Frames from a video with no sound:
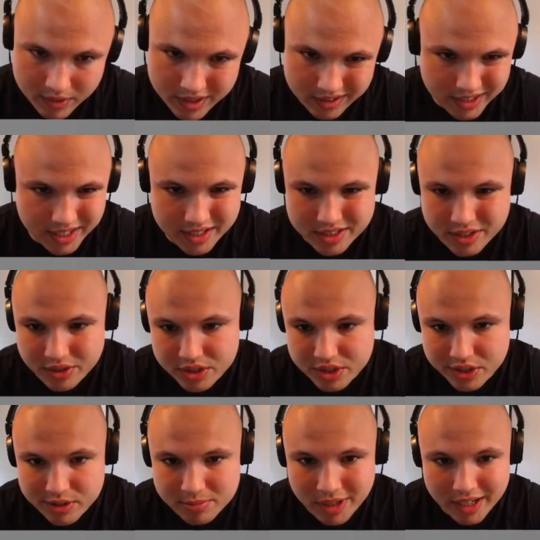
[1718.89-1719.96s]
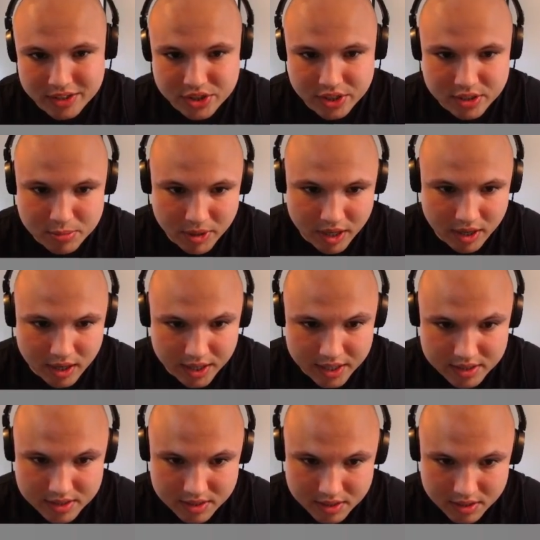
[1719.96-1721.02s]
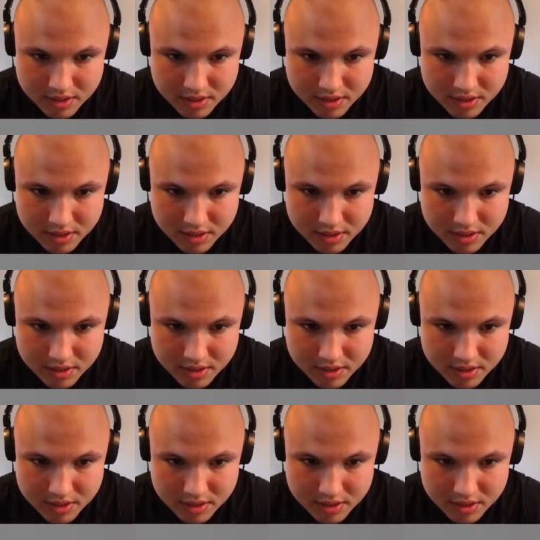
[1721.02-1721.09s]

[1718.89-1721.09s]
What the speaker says: don't need to do it too much, let's be honest.